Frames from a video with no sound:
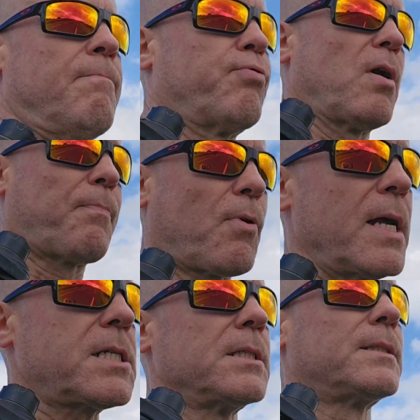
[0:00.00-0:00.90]

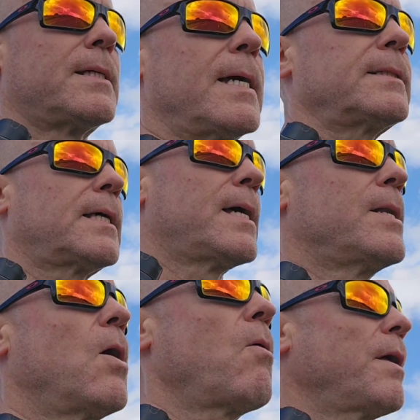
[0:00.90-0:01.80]
Preparations, yes,
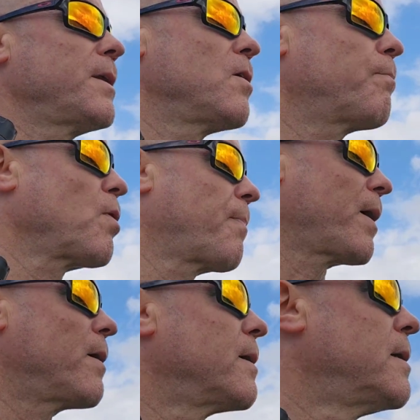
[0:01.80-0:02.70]
no, I did not prepare.